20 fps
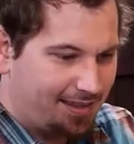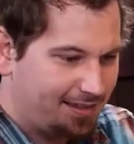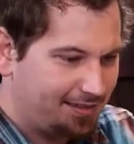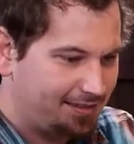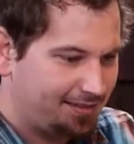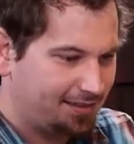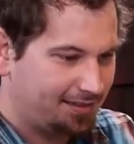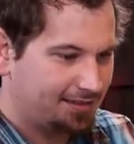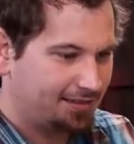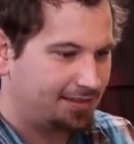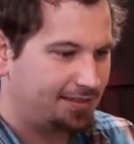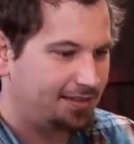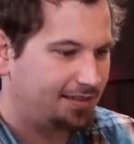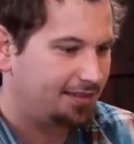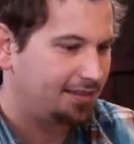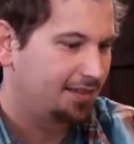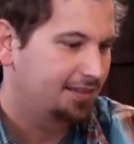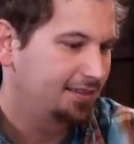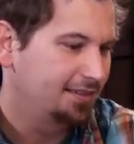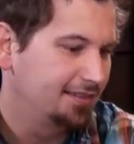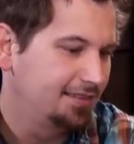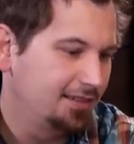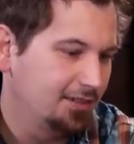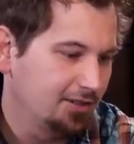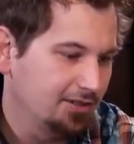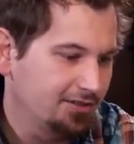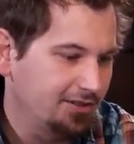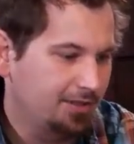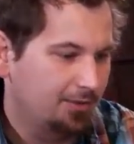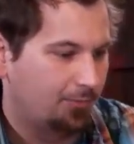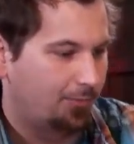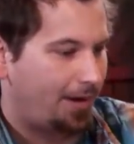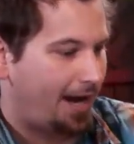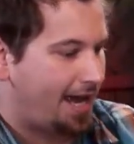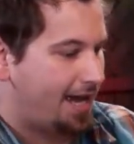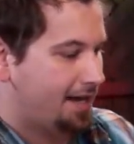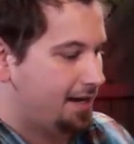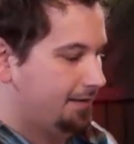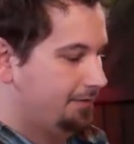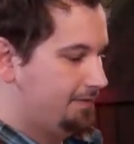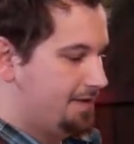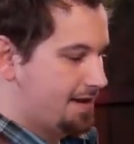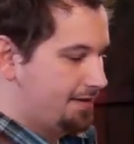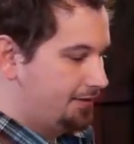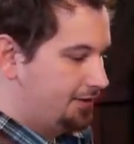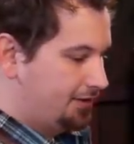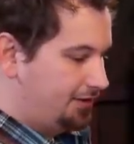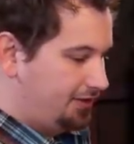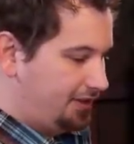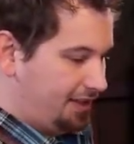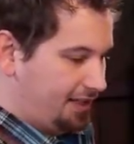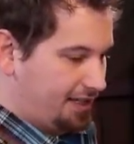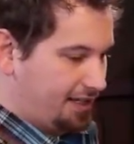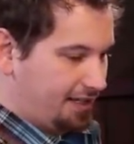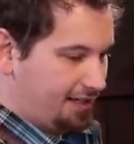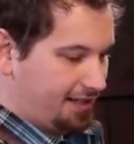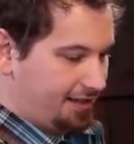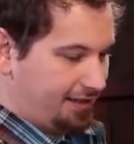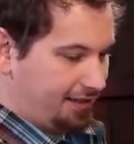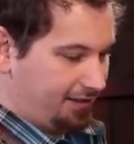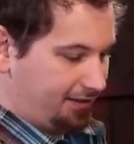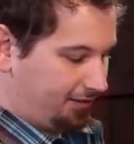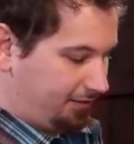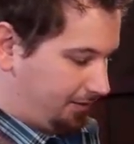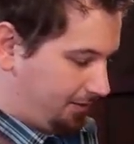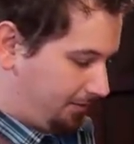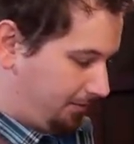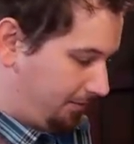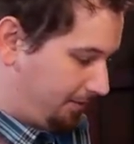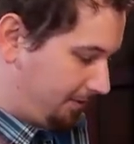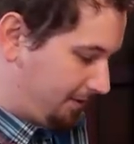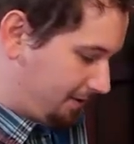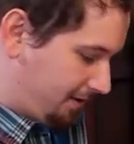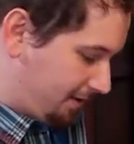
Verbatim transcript: This is seriously rad. I've never seen anything so